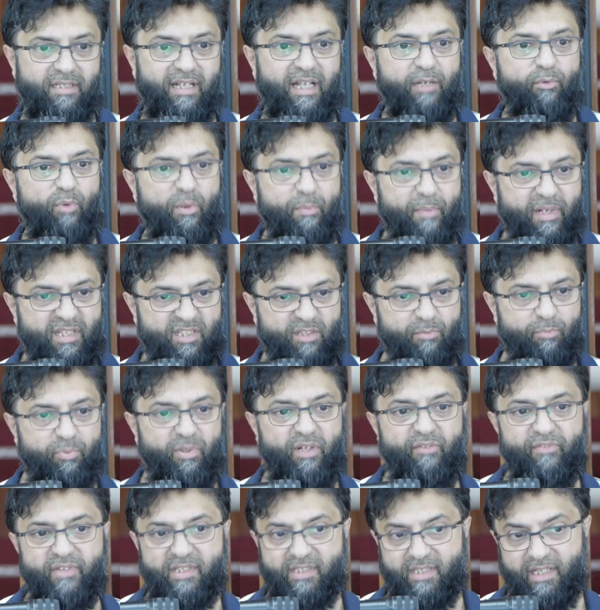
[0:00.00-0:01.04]
Like we mentioned
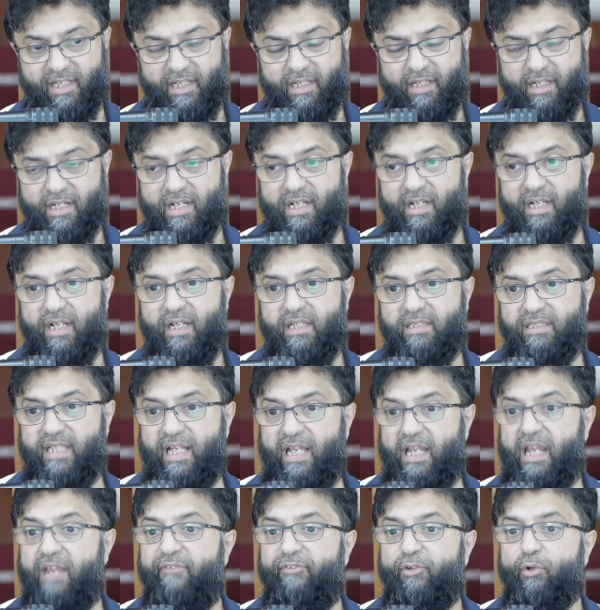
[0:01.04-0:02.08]
previously,
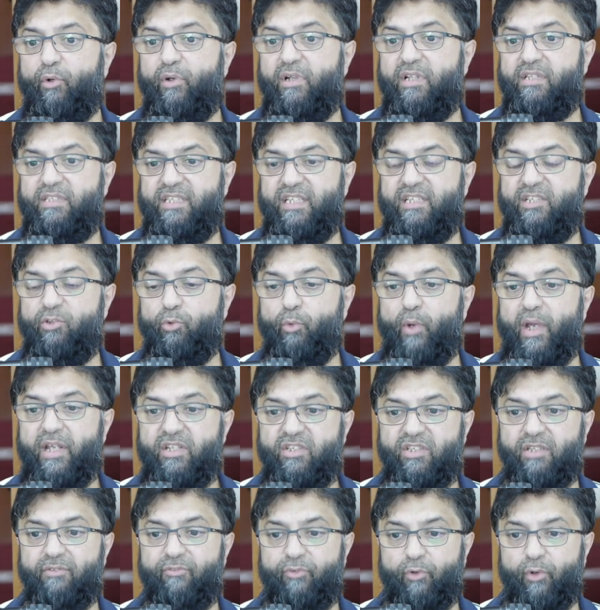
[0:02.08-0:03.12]
that if you're in a
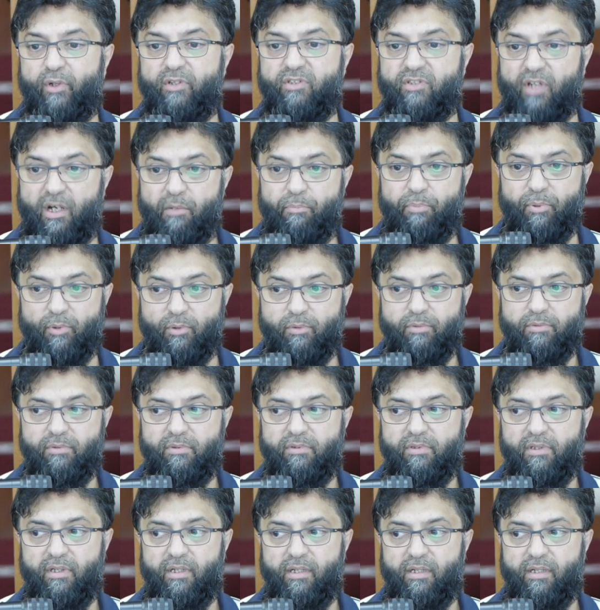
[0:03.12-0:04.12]
situation, for example,